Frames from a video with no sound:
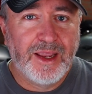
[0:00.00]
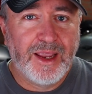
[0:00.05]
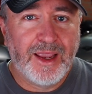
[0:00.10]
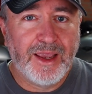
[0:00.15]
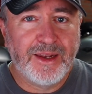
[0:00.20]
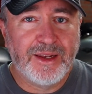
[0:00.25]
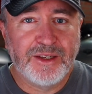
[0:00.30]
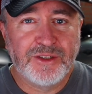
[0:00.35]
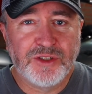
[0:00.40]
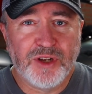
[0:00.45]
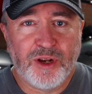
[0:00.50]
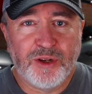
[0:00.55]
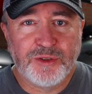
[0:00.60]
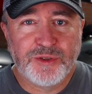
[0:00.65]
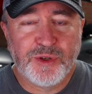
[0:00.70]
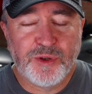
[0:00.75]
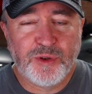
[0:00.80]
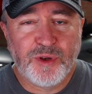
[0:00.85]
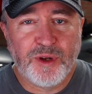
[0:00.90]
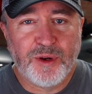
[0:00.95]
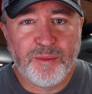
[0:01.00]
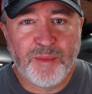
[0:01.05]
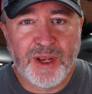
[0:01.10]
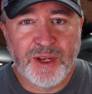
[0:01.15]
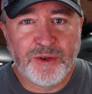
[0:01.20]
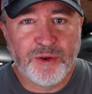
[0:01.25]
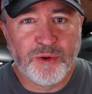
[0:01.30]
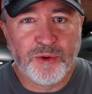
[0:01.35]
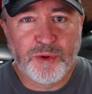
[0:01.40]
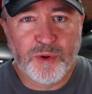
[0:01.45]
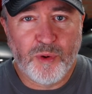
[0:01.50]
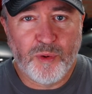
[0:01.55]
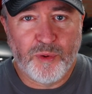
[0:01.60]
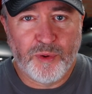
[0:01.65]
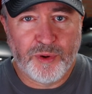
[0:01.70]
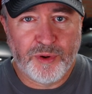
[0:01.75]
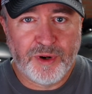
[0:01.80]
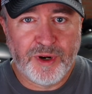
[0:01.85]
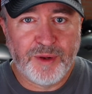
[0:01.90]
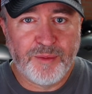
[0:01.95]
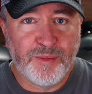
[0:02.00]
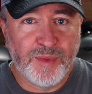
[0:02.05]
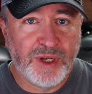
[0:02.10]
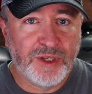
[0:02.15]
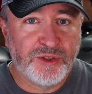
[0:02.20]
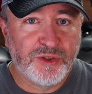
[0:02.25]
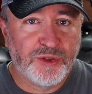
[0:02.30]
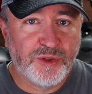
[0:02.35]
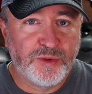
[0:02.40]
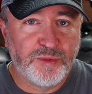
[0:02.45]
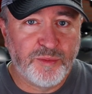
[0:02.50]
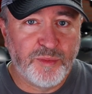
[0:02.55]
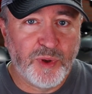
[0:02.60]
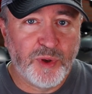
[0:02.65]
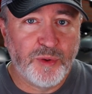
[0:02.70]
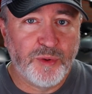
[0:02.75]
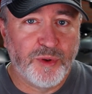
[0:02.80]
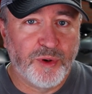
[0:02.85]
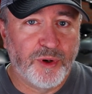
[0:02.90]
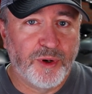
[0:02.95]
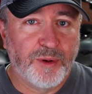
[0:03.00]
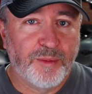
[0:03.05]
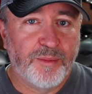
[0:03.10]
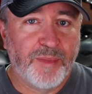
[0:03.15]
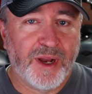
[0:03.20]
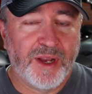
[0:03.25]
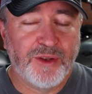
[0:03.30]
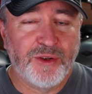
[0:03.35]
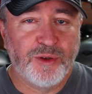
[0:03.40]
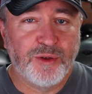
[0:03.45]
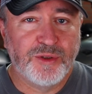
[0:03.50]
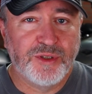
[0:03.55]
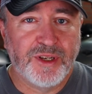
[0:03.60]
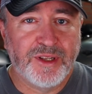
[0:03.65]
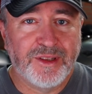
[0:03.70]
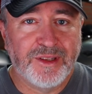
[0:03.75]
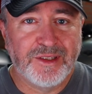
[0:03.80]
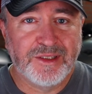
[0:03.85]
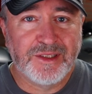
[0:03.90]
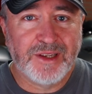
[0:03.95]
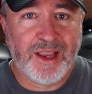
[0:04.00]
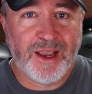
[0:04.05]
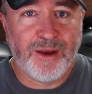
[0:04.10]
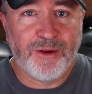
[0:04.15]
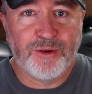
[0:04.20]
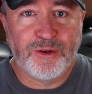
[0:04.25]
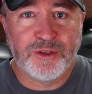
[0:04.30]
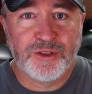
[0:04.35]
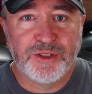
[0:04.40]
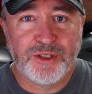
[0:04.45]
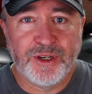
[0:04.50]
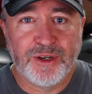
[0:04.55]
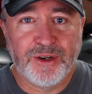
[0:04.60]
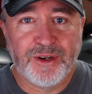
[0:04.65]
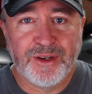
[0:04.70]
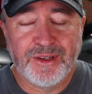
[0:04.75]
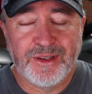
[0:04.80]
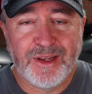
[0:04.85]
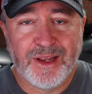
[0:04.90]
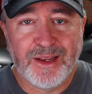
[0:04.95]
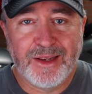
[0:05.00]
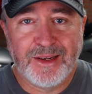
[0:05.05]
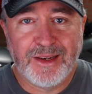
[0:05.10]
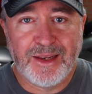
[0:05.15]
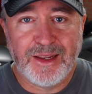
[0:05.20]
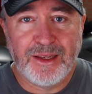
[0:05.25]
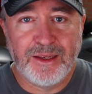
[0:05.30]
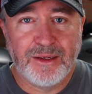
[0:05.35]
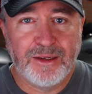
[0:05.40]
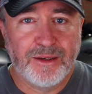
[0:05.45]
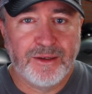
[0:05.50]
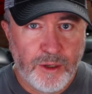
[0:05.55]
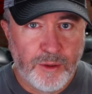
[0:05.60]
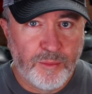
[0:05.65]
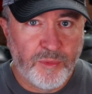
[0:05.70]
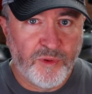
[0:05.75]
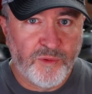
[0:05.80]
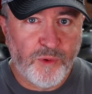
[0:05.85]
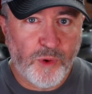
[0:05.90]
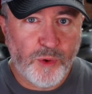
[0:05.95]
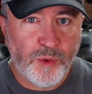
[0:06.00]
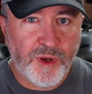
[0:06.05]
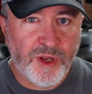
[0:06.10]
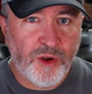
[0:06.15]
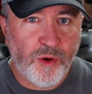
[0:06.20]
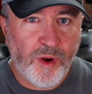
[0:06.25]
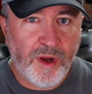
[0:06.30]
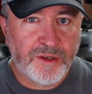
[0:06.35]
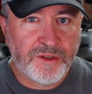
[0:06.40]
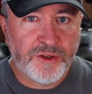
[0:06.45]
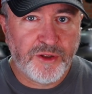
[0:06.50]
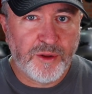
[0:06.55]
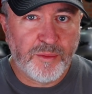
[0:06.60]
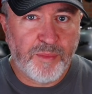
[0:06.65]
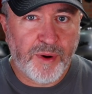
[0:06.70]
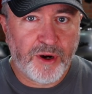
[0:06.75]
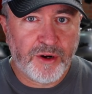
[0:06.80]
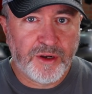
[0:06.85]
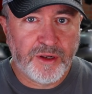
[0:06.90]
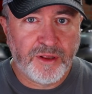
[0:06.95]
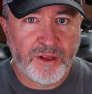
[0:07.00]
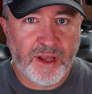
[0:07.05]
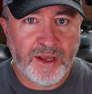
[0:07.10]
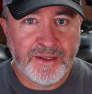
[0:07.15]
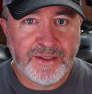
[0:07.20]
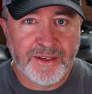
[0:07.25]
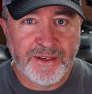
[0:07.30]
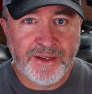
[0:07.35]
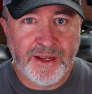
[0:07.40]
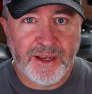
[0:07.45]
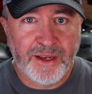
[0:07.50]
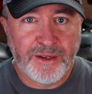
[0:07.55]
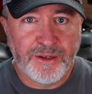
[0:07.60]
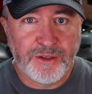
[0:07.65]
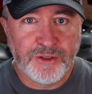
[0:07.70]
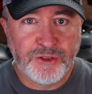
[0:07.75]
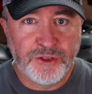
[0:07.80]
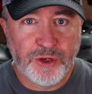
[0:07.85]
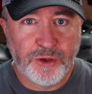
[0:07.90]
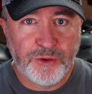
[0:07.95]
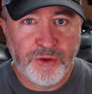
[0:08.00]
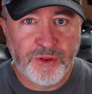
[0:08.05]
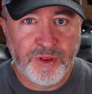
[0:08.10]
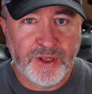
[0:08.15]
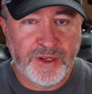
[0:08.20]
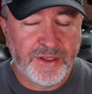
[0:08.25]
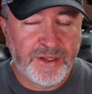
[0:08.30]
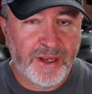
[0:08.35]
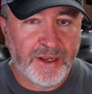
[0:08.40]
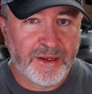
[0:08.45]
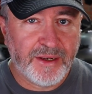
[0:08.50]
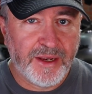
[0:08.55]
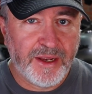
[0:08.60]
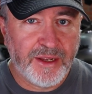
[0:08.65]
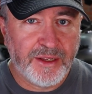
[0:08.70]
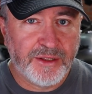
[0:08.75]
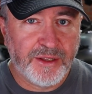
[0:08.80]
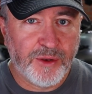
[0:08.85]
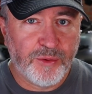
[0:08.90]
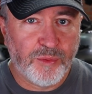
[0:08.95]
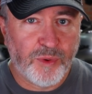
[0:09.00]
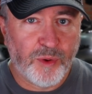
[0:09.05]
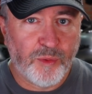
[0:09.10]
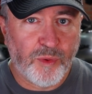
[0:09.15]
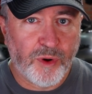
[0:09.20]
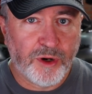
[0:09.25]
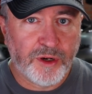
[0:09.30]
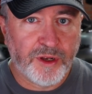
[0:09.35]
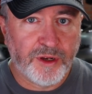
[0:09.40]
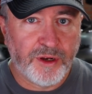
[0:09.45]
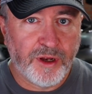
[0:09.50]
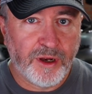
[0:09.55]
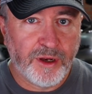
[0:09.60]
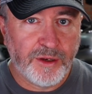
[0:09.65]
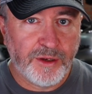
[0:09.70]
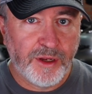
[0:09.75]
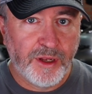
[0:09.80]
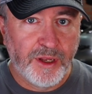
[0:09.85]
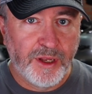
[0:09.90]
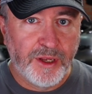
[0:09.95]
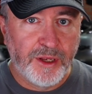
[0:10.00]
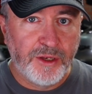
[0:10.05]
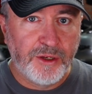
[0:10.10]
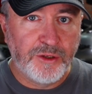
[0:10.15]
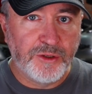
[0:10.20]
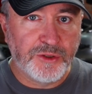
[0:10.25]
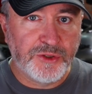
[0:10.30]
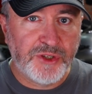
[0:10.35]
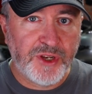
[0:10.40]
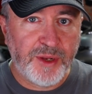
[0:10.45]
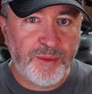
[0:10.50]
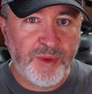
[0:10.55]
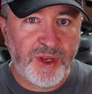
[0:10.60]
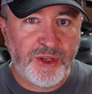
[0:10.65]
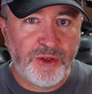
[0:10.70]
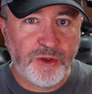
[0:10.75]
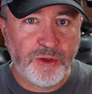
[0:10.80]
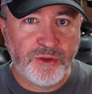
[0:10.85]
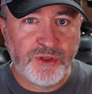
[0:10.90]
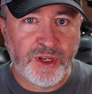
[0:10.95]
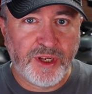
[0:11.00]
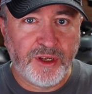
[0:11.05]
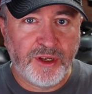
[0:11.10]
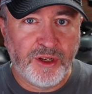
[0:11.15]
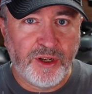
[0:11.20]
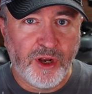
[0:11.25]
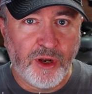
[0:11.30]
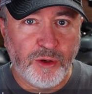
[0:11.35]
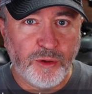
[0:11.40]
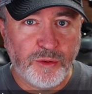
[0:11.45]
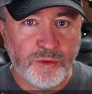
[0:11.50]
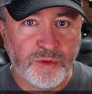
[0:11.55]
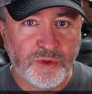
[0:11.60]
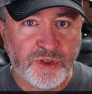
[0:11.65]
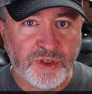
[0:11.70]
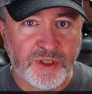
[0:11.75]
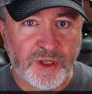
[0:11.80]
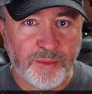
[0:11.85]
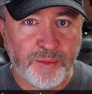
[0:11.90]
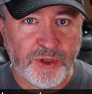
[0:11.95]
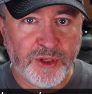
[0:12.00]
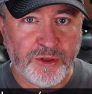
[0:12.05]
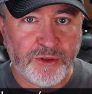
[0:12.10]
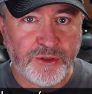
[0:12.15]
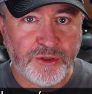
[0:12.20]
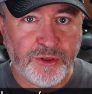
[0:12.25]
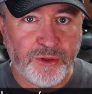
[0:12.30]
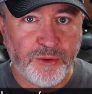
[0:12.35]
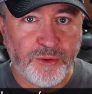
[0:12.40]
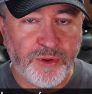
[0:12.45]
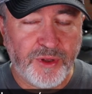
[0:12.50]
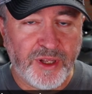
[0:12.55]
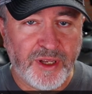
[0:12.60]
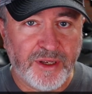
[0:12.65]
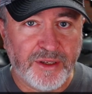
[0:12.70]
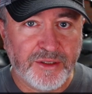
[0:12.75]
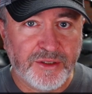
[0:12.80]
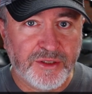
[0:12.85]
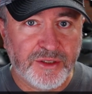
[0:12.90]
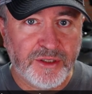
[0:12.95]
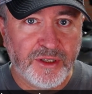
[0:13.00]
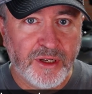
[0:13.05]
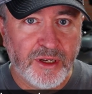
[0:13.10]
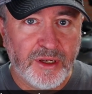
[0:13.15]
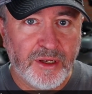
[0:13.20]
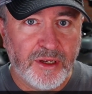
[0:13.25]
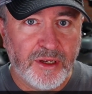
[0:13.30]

And it's also going to make your cornering much smoother by using this counter-steering technique. Before we go out to the parking lot today to show you the technique that we're working on, you'll see me using cones similar to this.